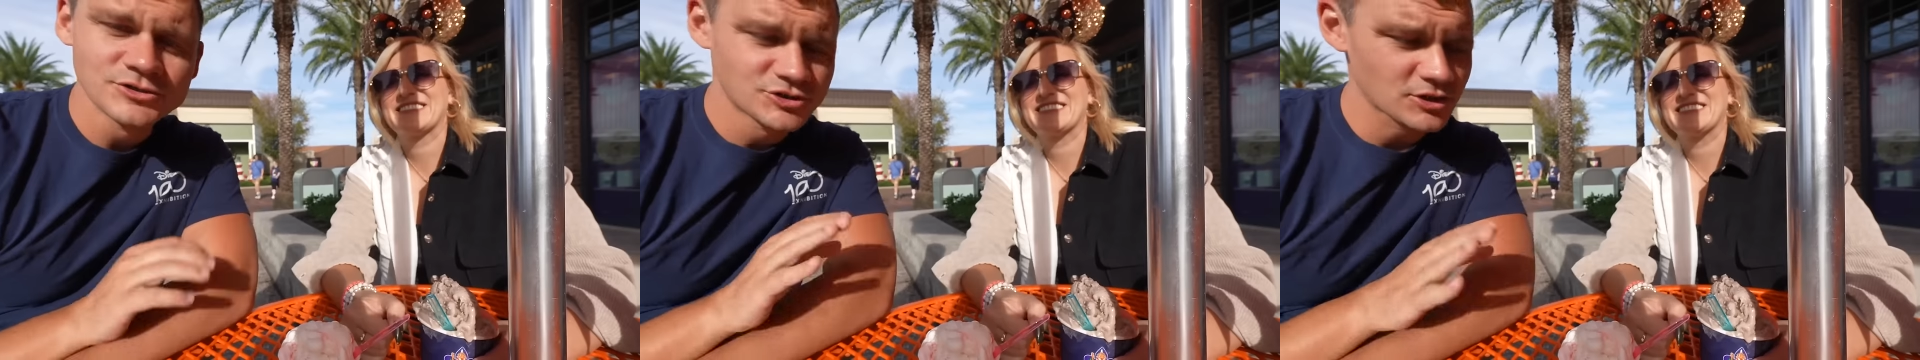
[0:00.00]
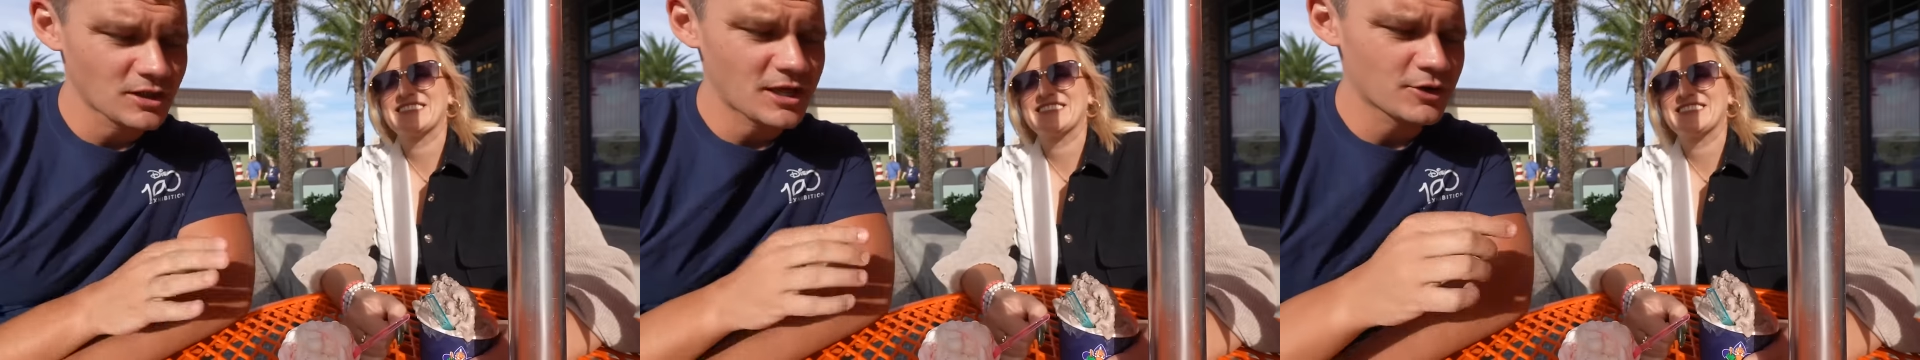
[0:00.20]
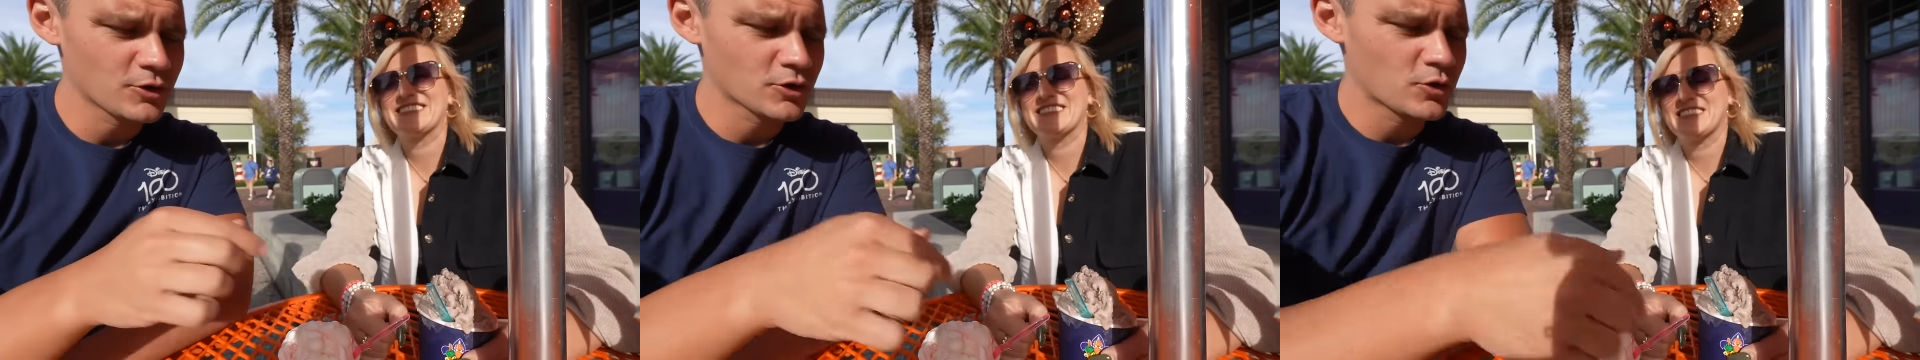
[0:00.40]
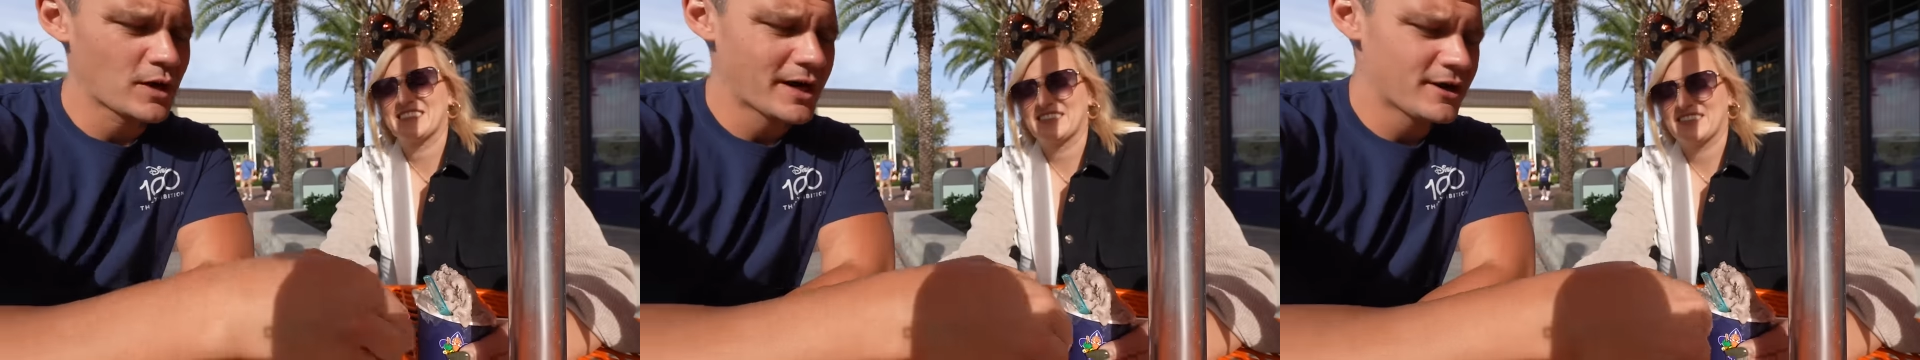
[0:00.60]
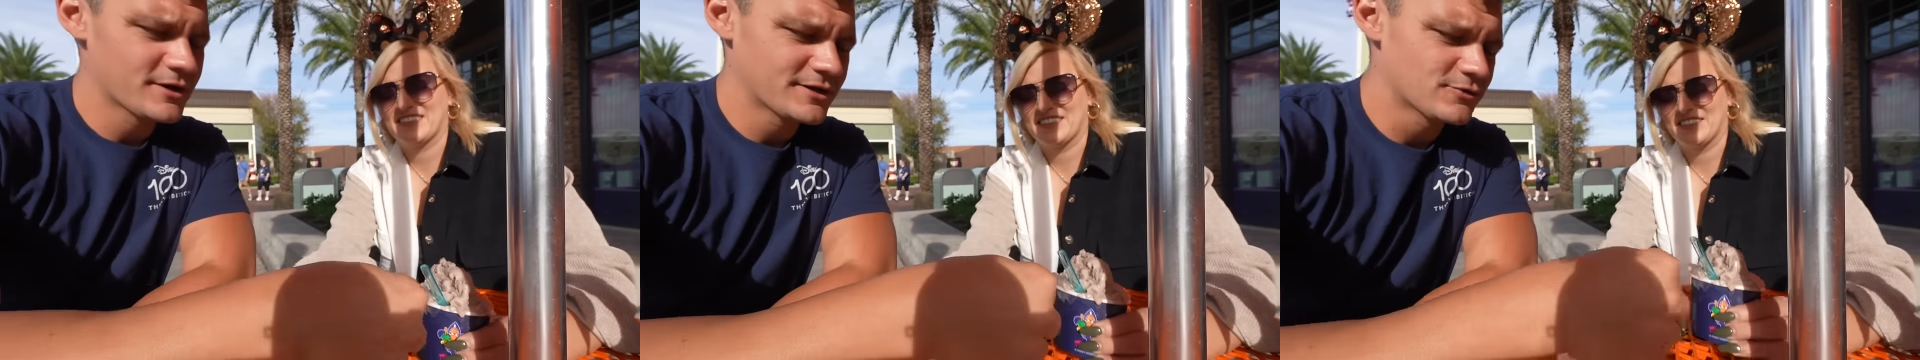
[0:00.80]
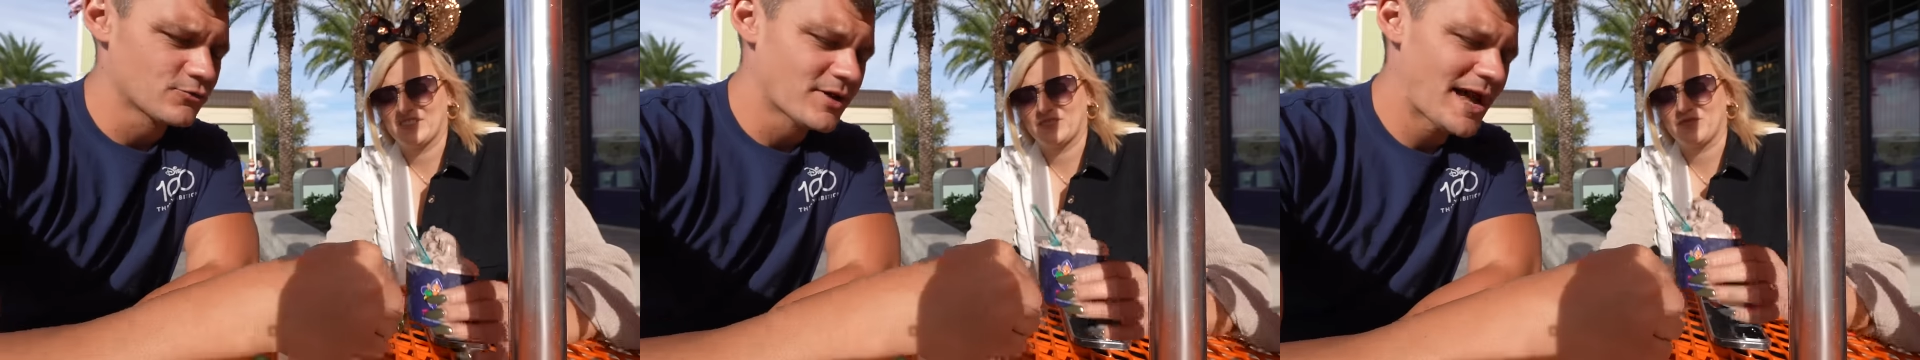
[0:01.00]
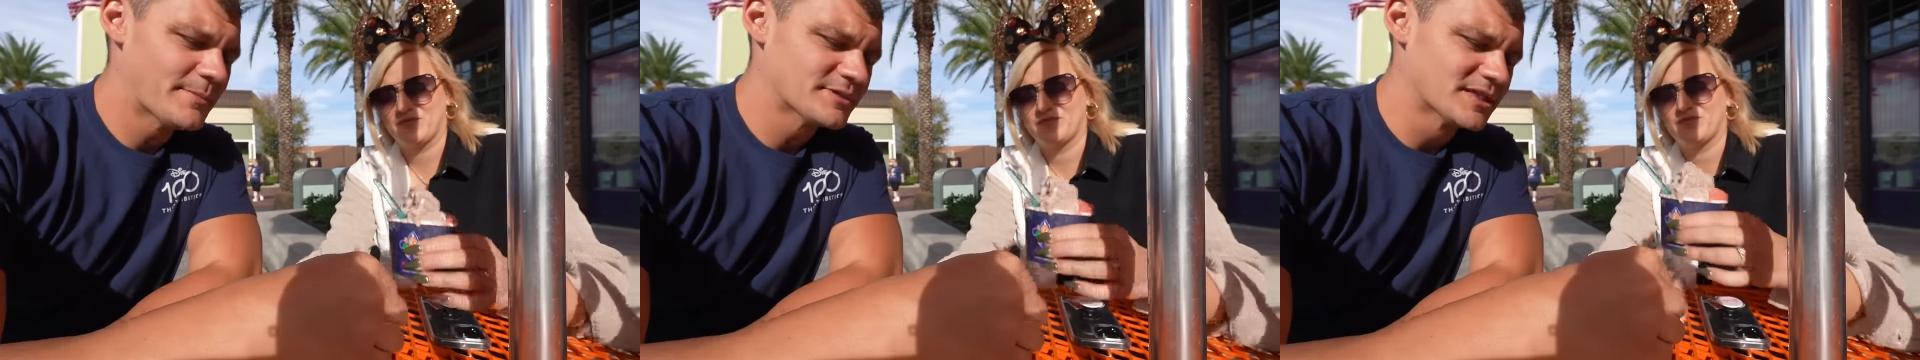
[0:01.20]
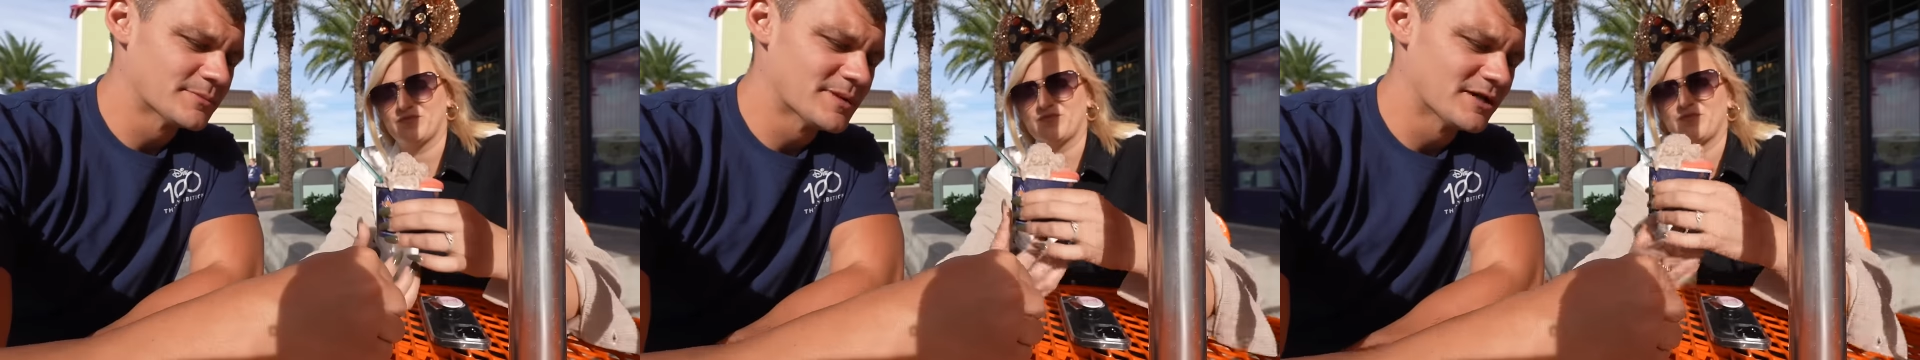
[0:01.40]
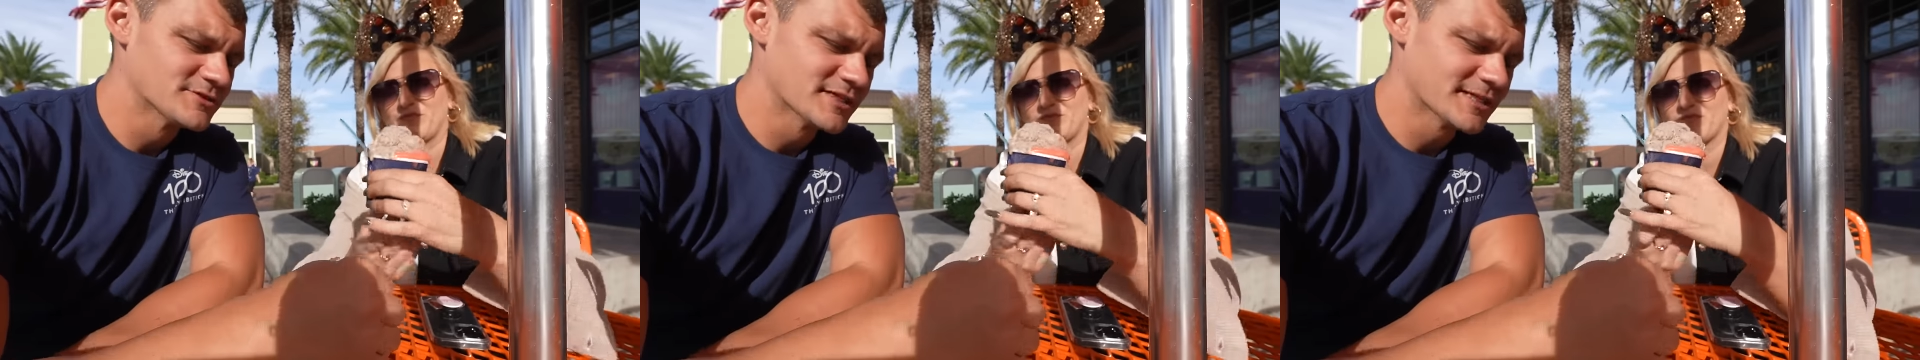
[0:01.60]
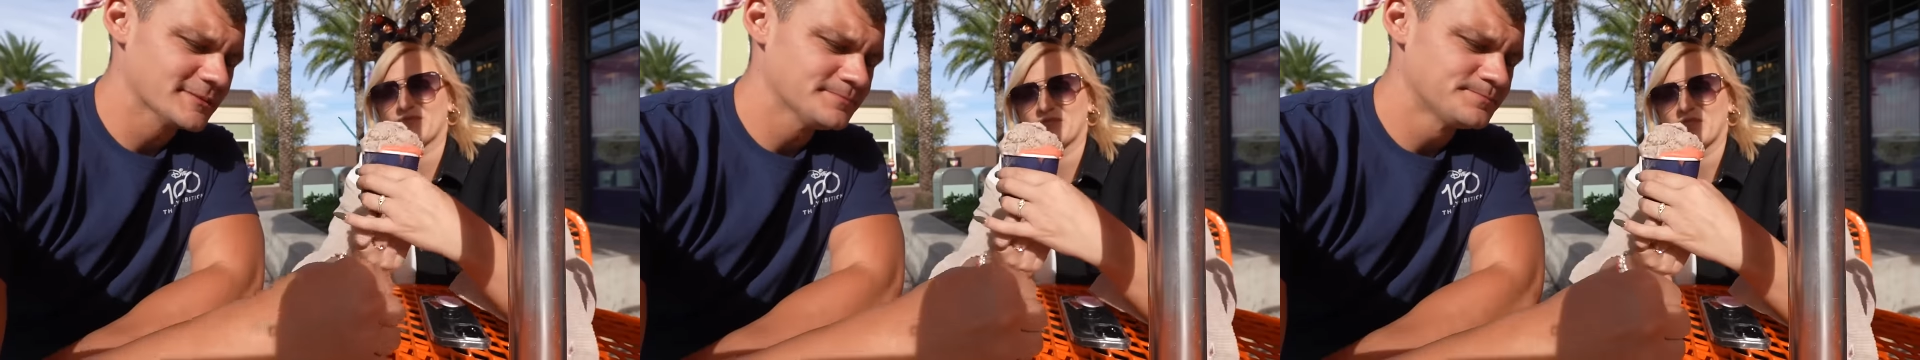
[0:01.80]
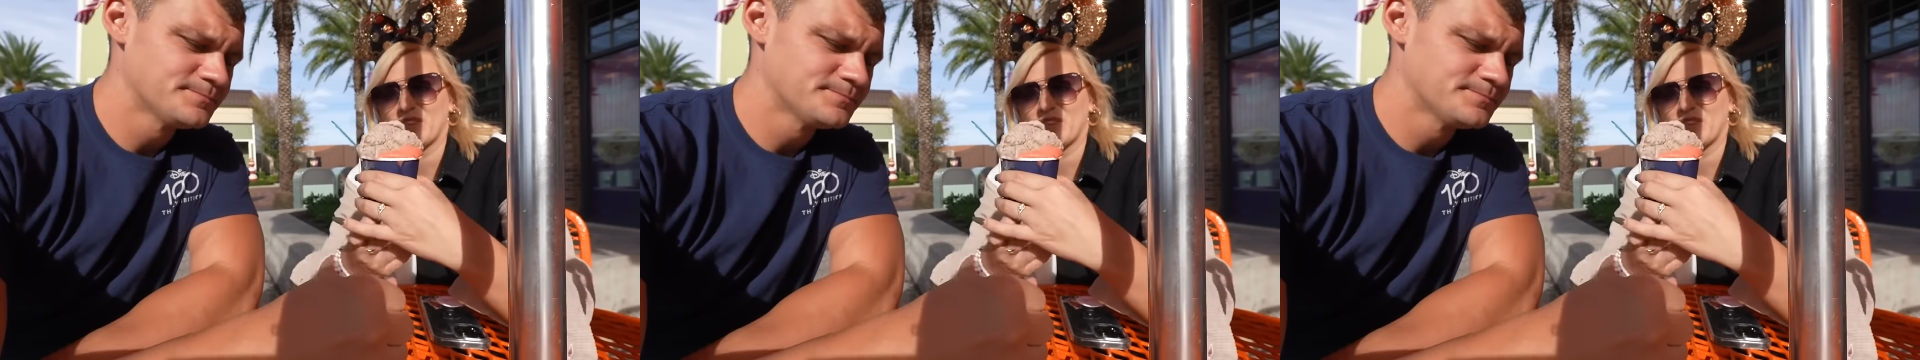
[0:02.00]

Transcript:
Speaker 1: Gelato acquired and rapidly melting.